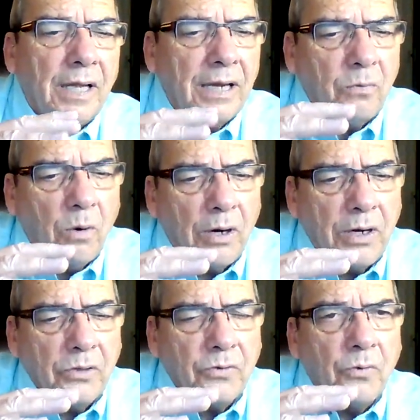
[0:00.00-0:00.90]
Like
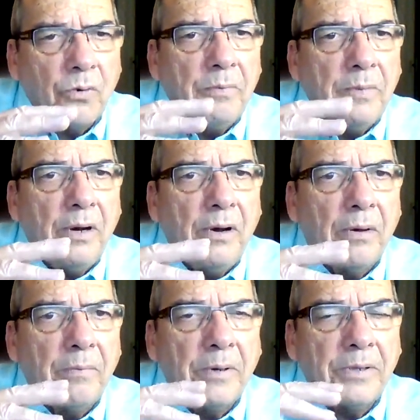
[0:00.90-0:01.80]
walking through a
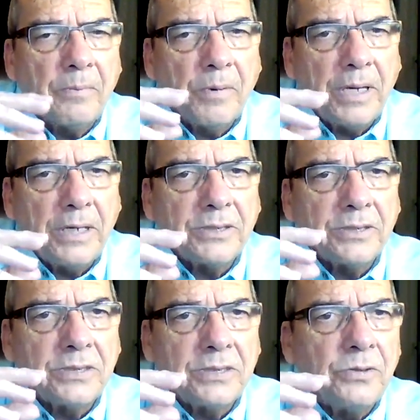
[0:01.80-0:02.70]
mirror, but the
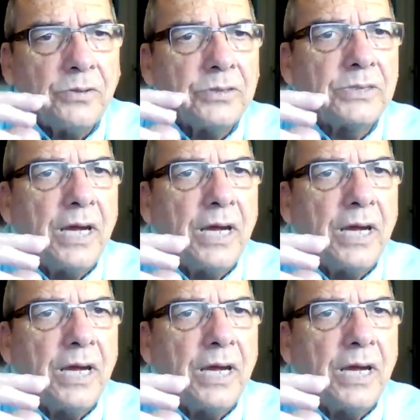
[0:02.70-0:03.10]
place is still the